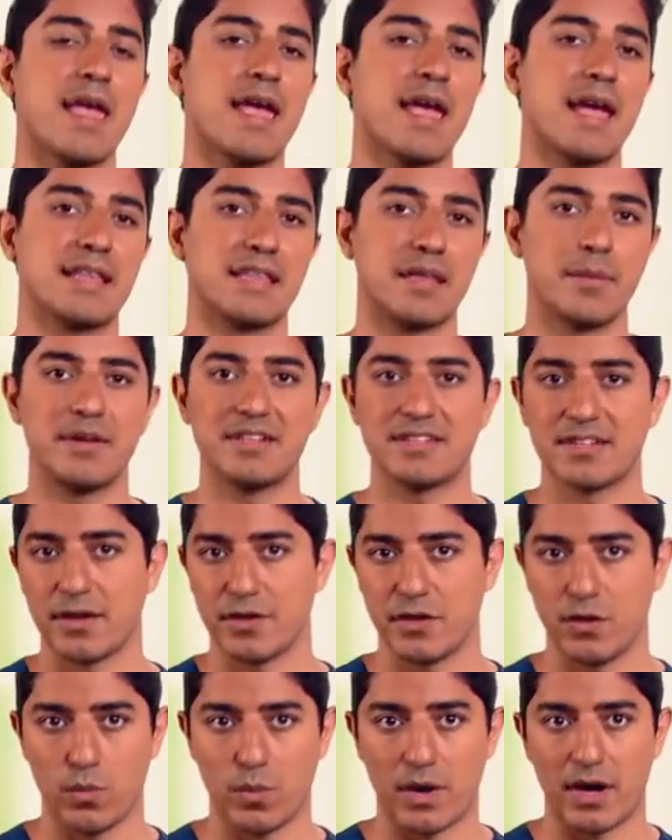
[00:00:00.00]
And let me tell
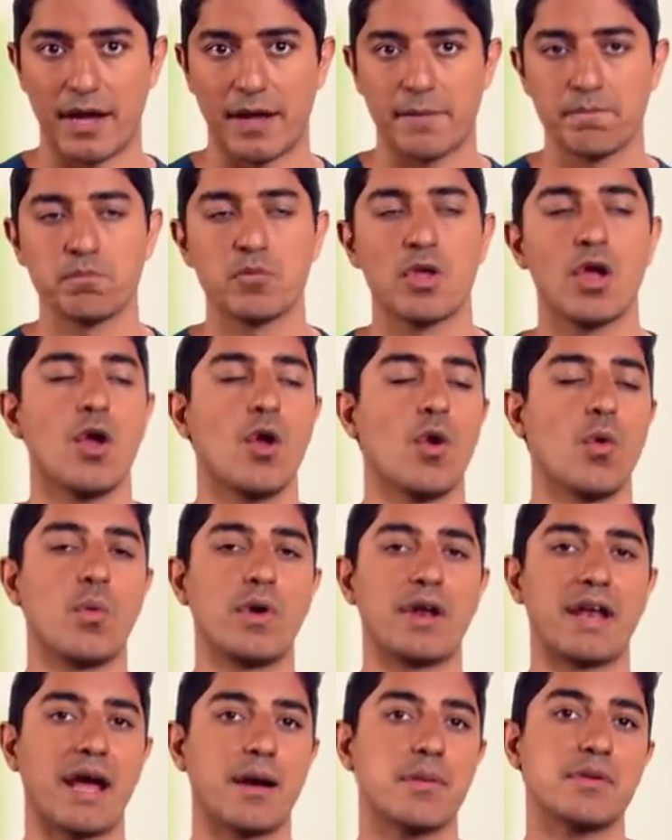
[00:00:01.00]
you why.
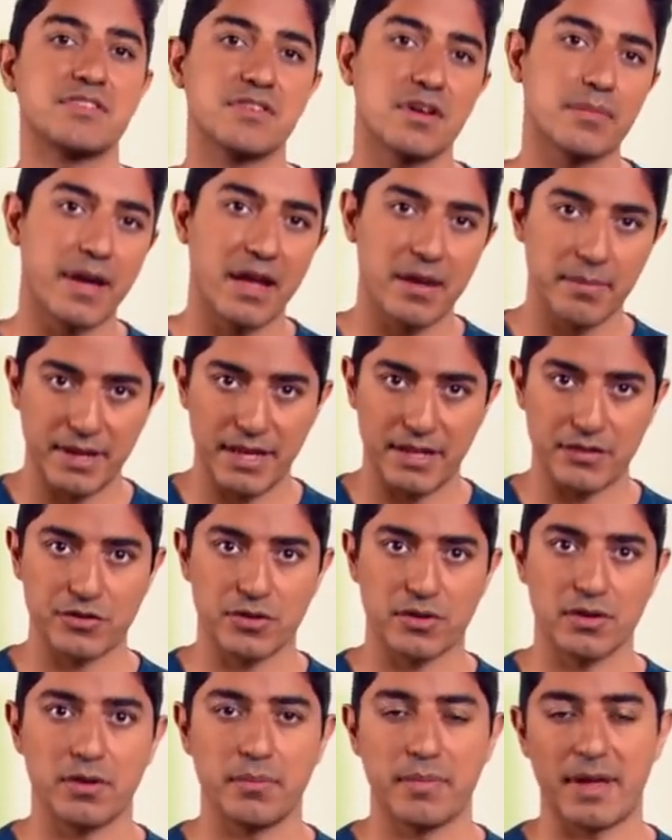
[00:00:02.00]
When I was on my
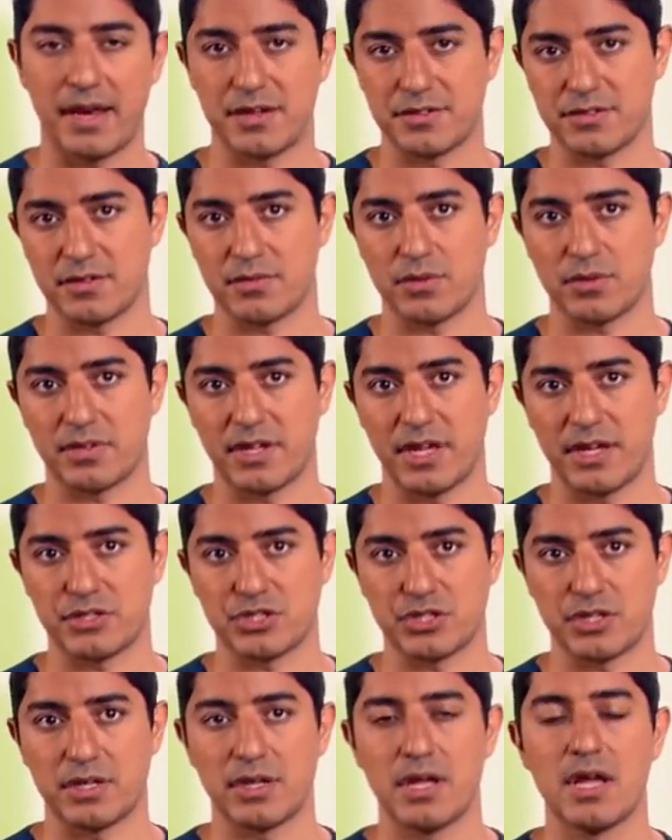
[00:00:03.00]
internal medicine
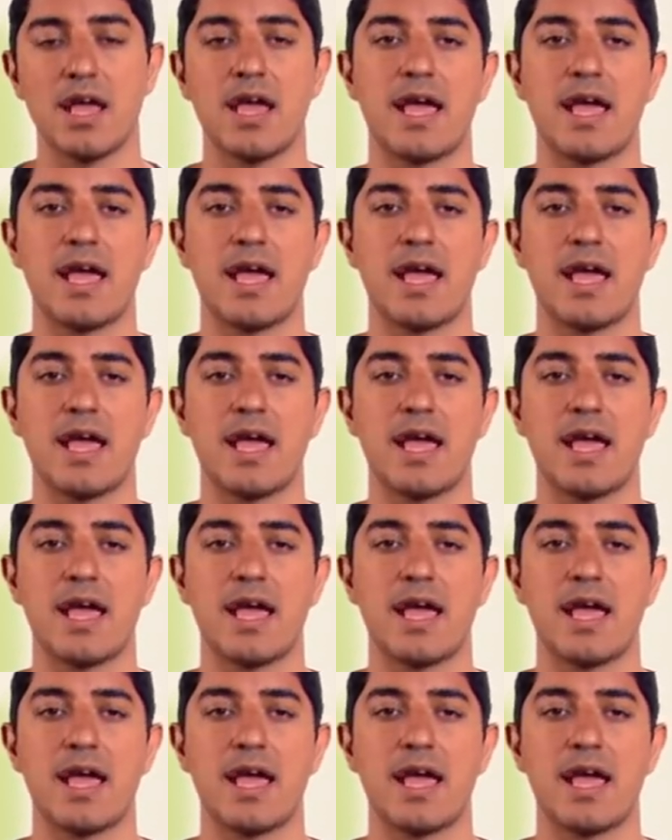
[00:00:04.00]
rotation